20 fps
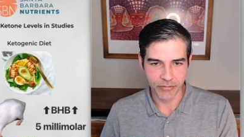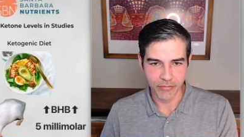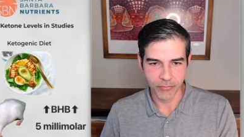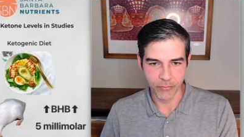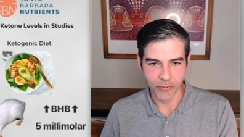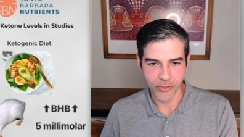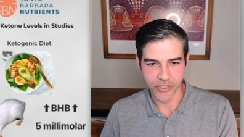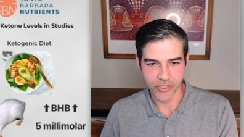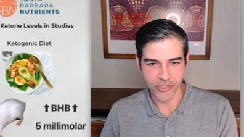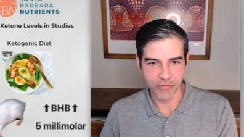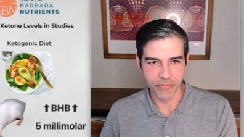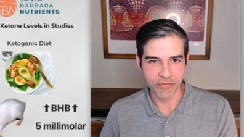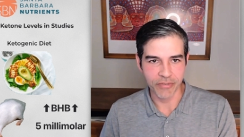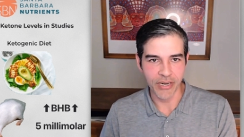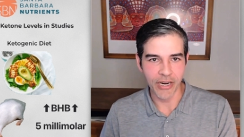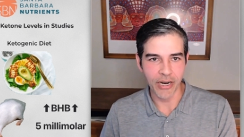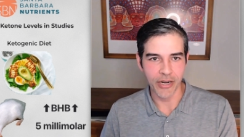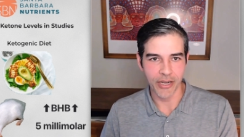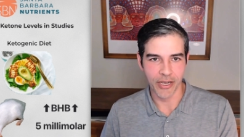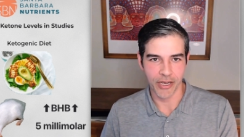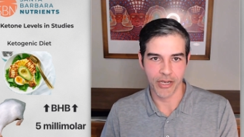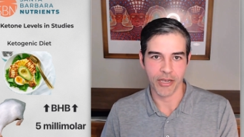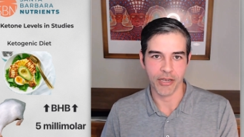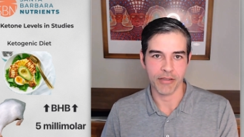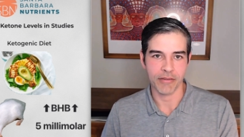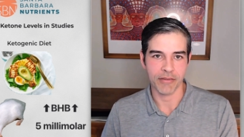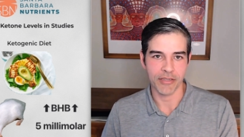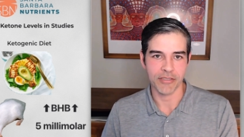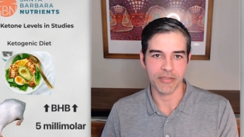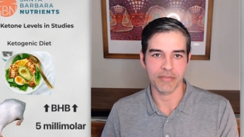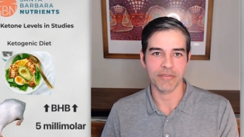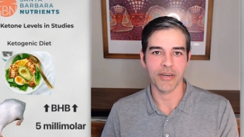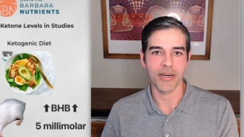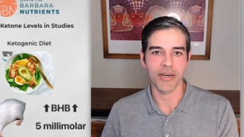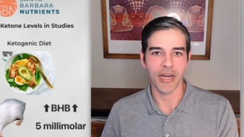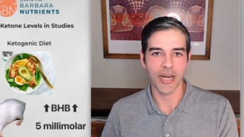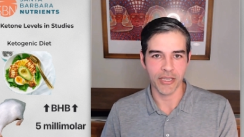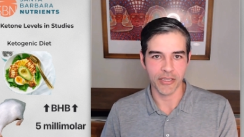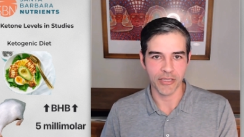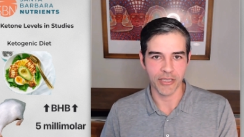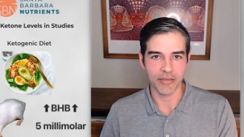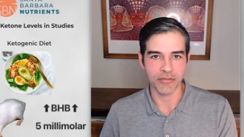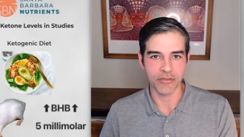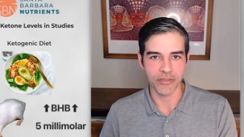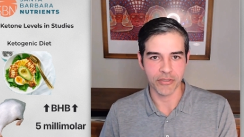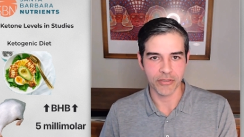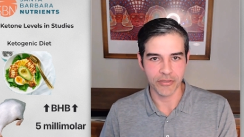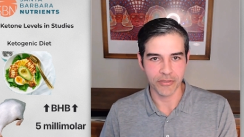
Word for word: which is very high. That's a very high level.